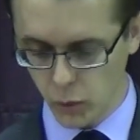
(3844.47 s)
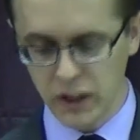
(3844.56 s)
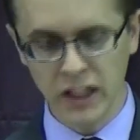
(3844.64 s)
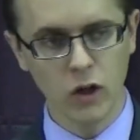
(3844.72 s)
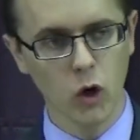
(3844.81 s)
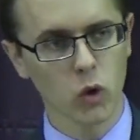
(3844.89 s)
We
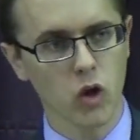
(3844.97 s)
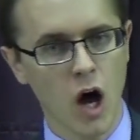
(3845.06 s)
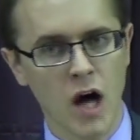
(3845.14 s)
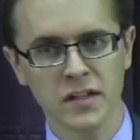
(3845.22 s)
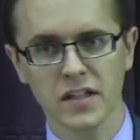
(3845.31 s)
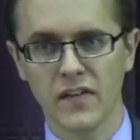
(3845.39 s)
need to hold
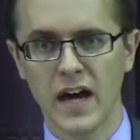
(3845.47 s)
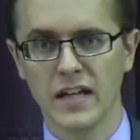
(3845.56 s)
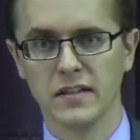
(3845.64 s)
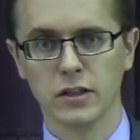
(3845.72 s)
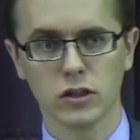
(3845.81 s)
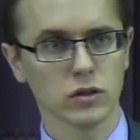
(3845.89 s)
on to
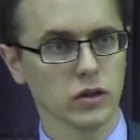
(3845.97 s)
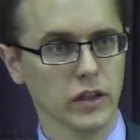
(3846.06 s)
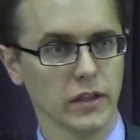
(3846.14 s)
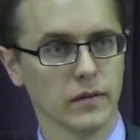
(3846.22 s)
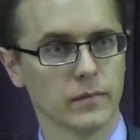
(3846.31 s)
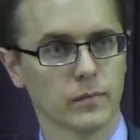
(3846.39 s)
that
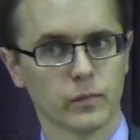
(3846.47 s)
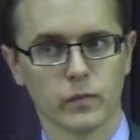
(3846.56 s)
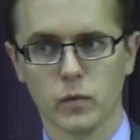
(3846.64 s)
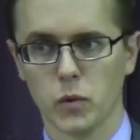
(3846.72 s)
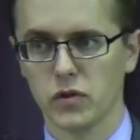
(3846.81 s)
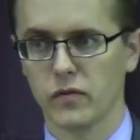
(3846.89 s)
dearly,
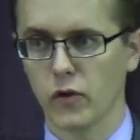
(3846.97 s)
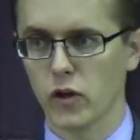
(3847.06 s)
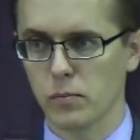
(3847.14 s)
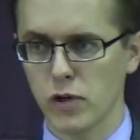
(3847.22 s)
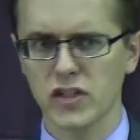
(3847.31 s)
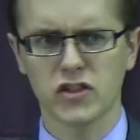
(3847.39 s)
with, for
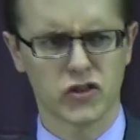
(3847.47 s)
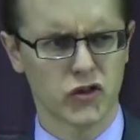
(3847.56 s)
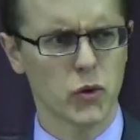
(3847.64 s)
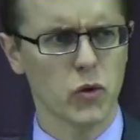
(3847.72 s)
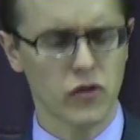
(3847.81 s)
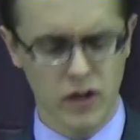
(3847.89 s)
the precious
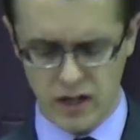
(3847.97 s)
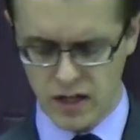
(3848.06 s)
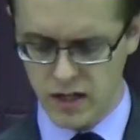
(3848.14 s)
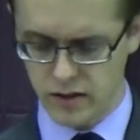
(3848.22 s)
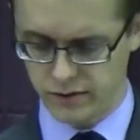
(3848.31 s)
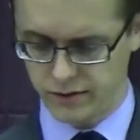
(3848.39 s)
truth that it
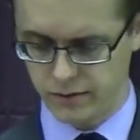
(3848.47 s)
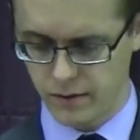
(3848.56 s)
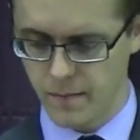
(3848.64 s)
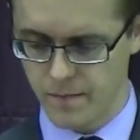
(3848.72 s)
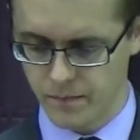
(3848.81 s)
is.